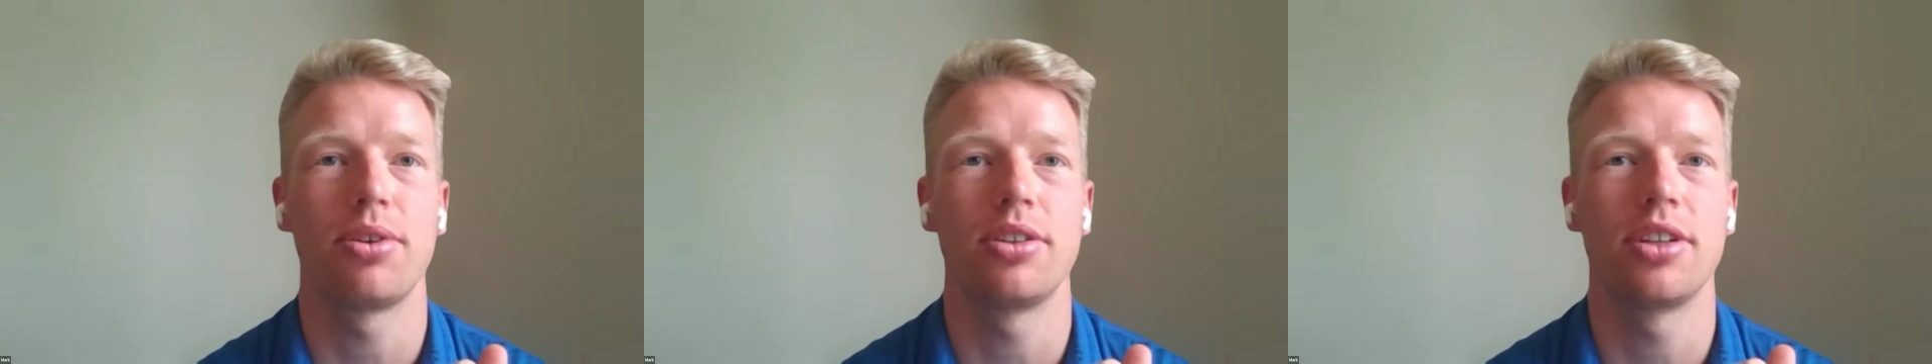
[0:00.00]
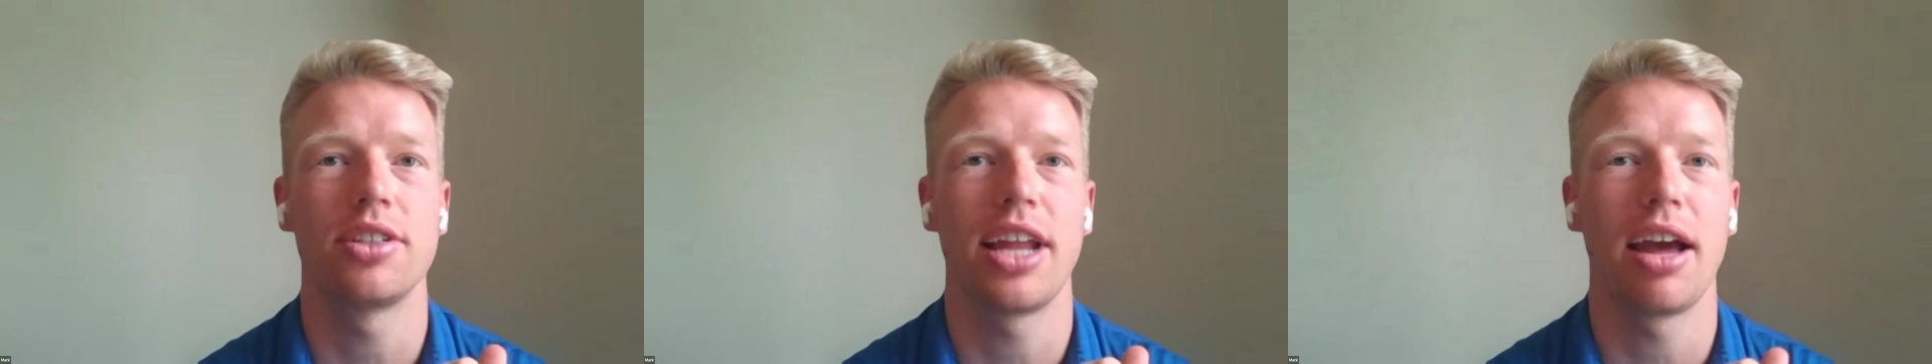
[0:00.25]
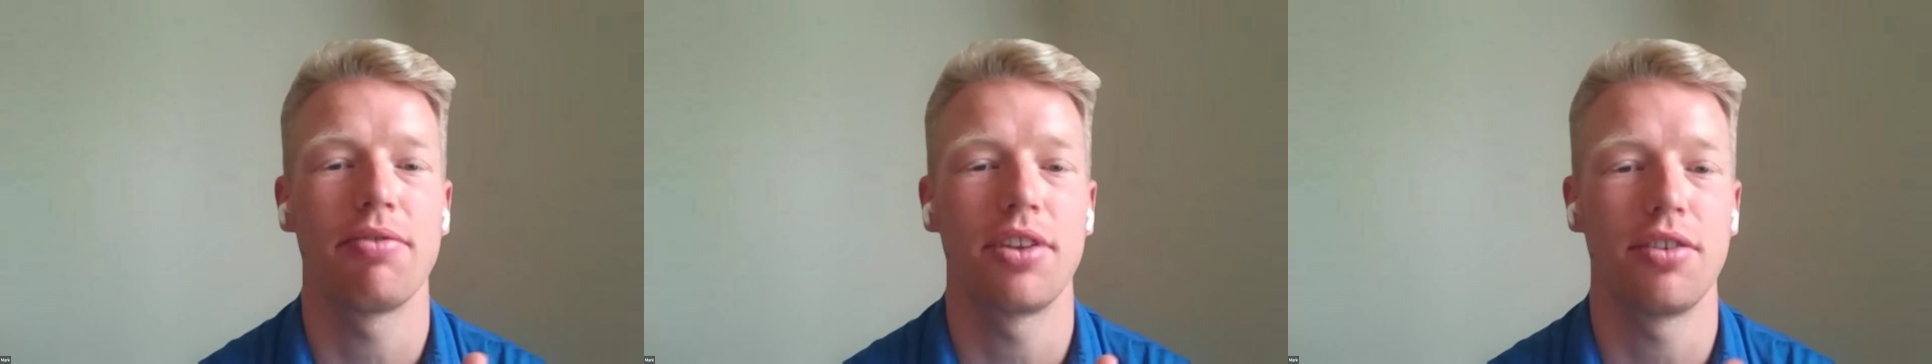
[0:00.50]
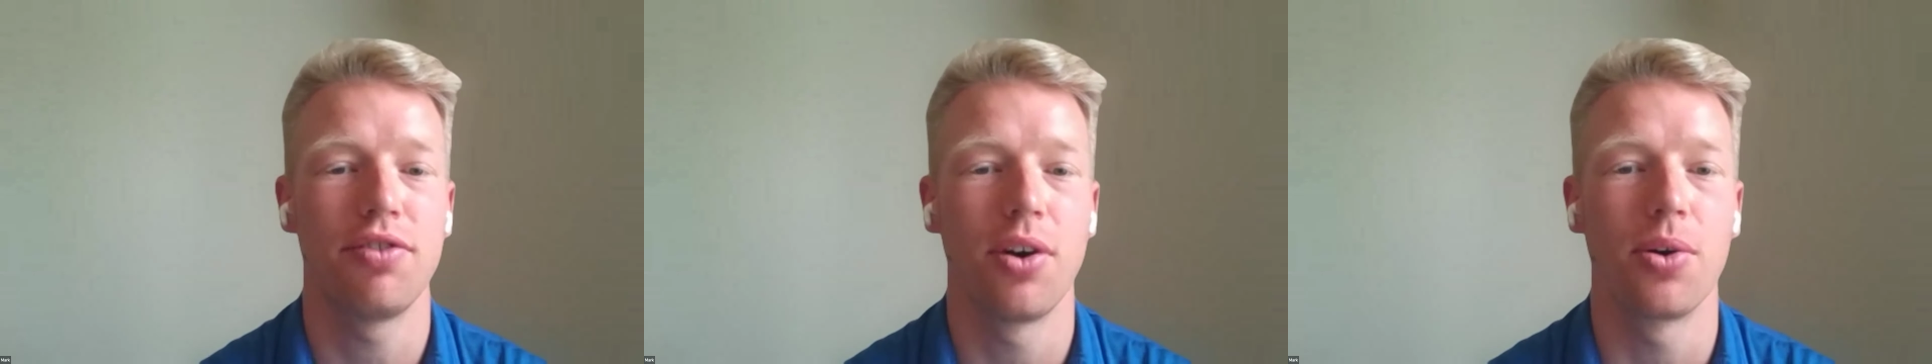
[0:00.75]
or doesn't have
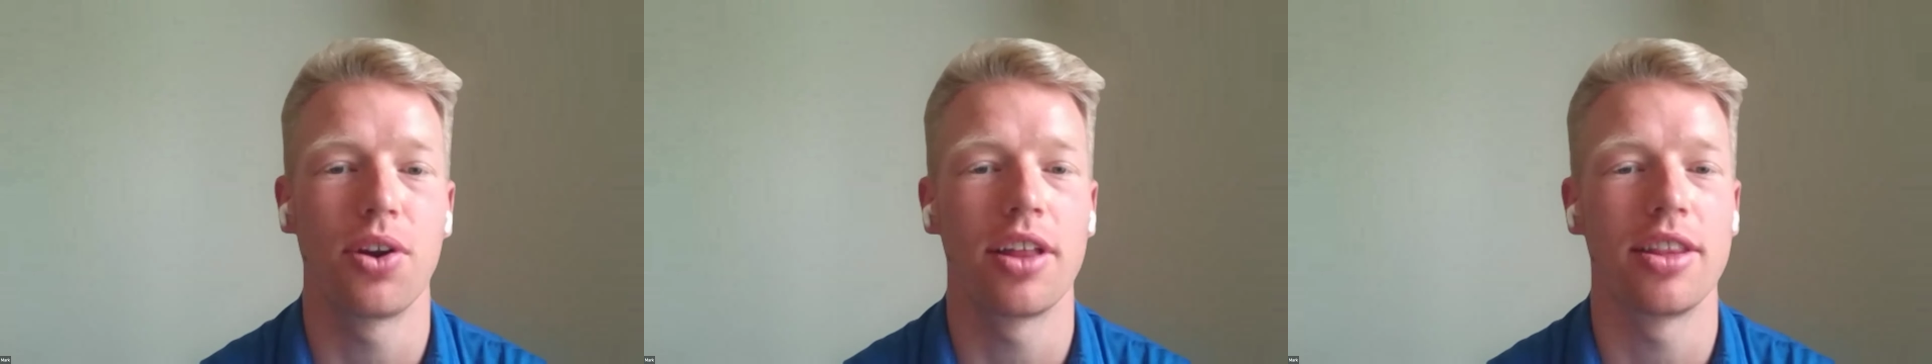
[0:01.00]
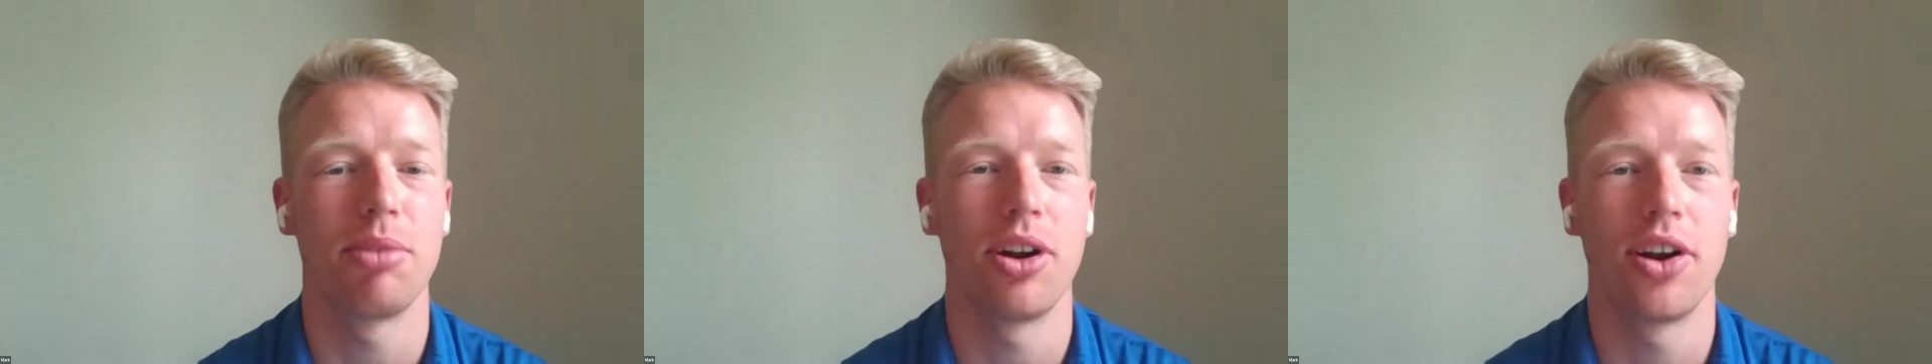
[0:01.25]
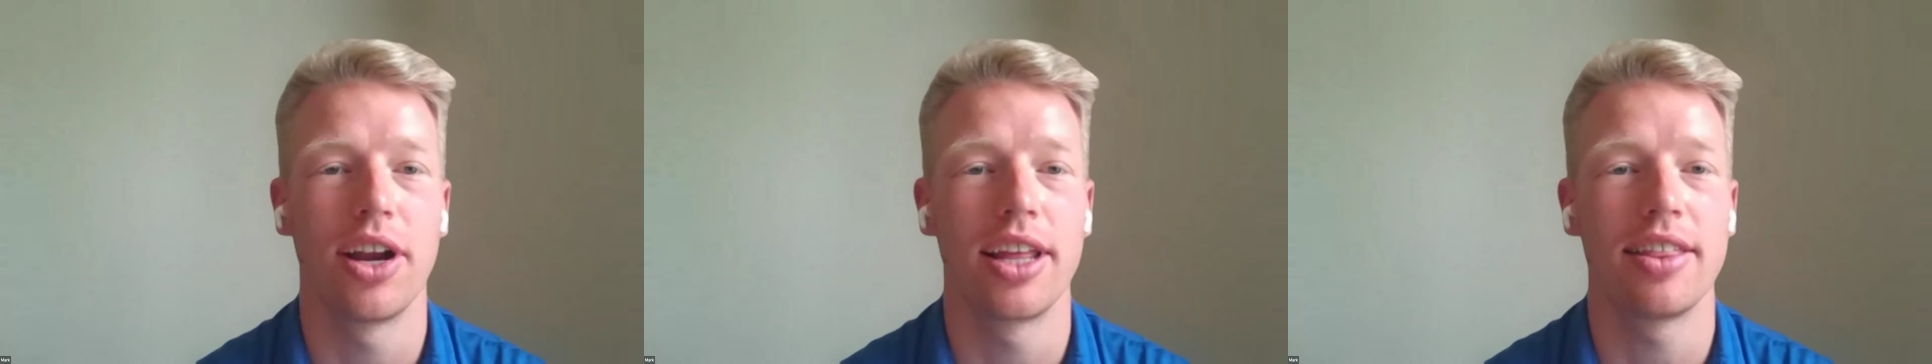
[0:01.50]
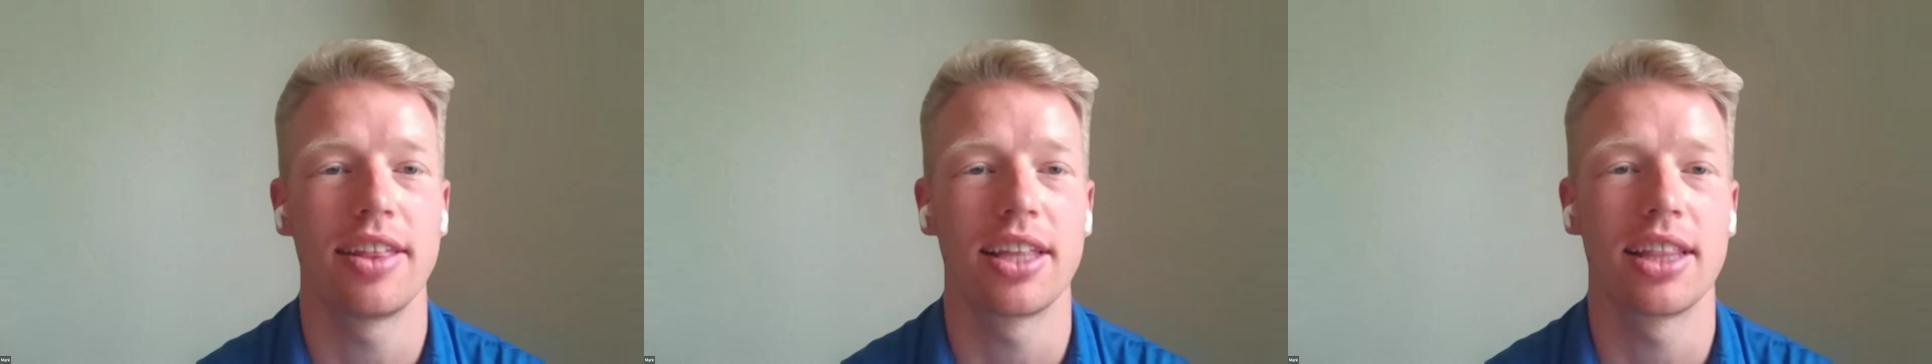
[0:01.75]
their phone on them or
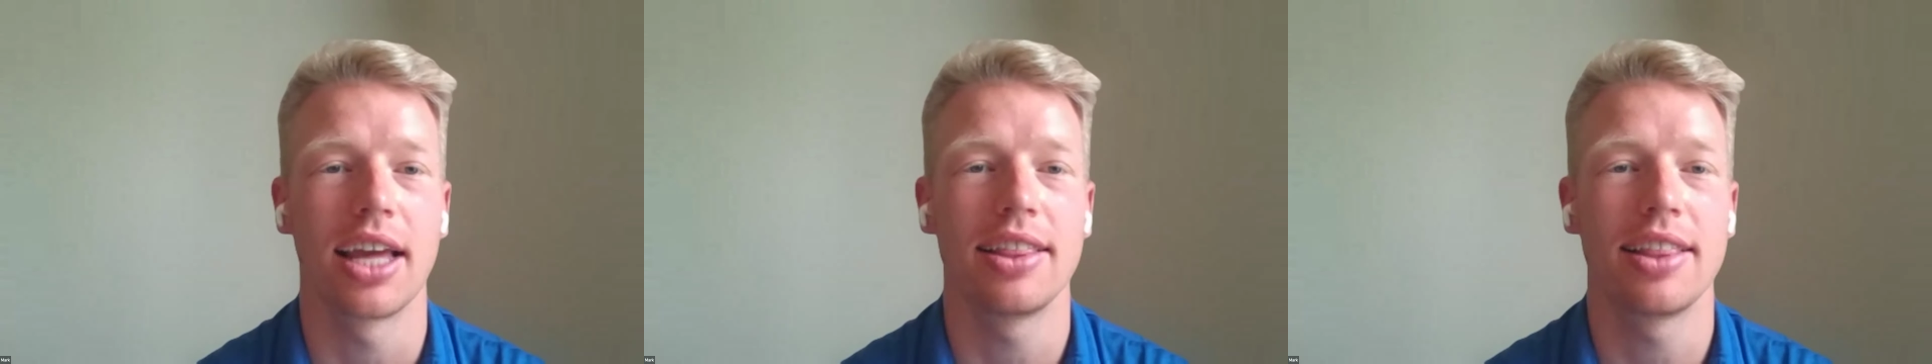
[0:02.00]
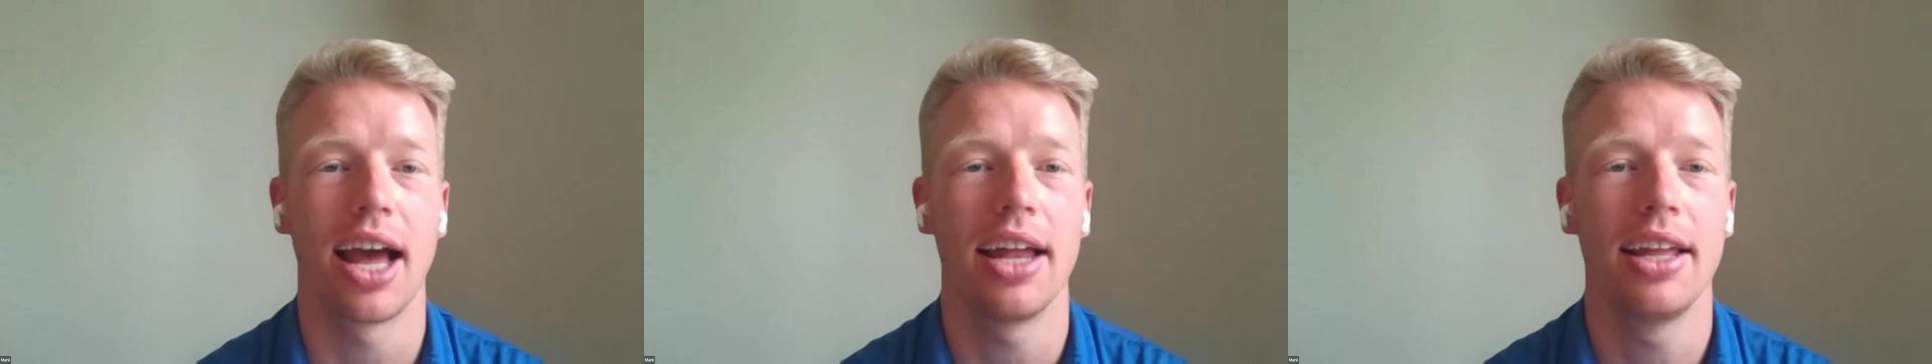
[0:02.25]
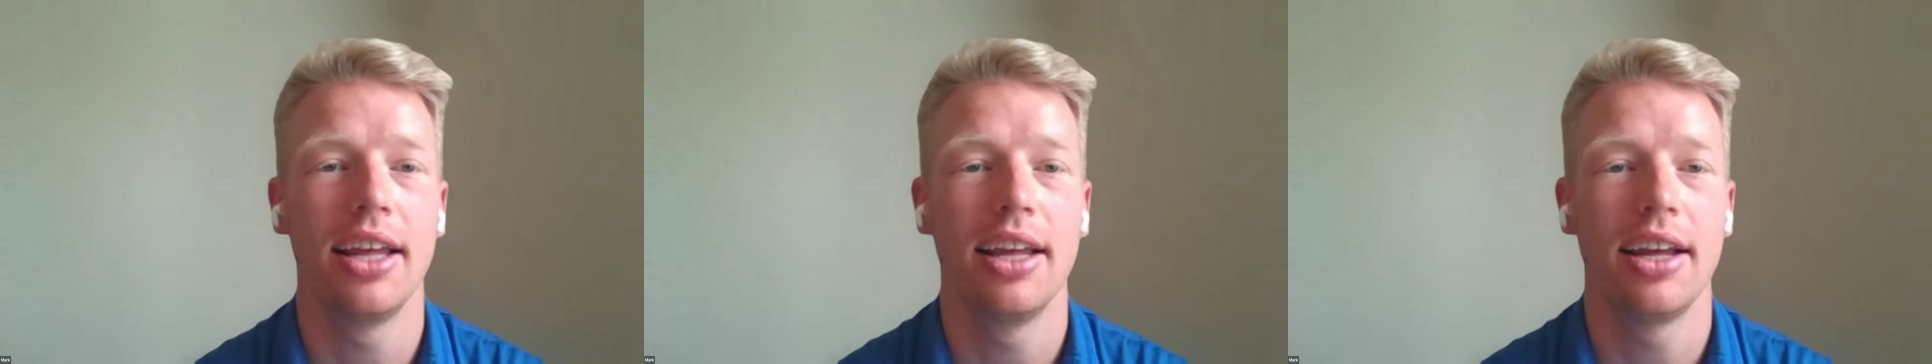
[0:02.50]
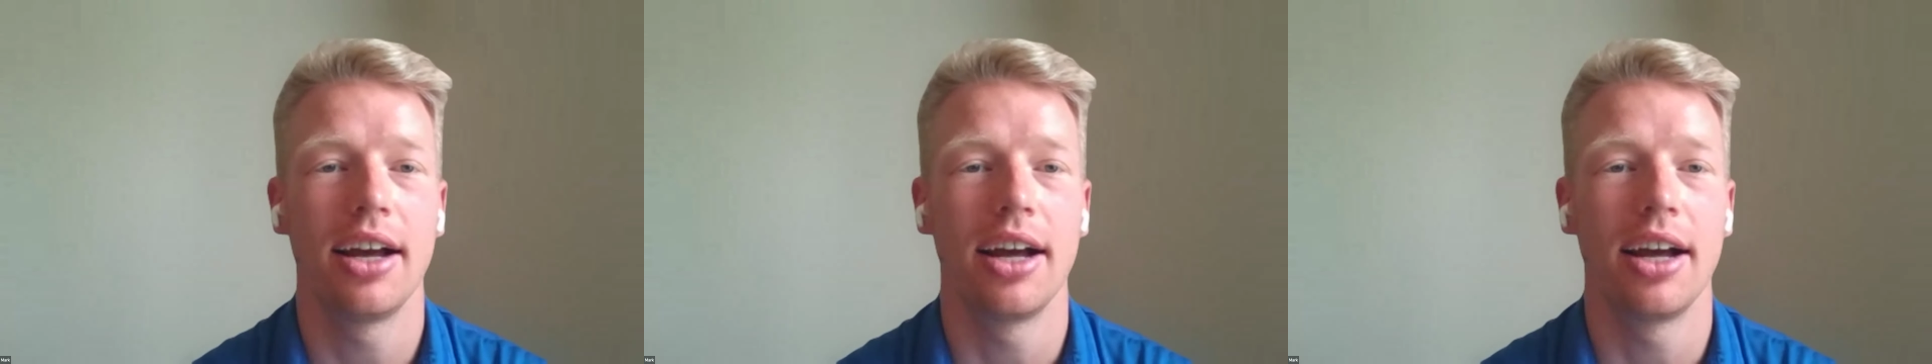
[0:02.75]
anything like that,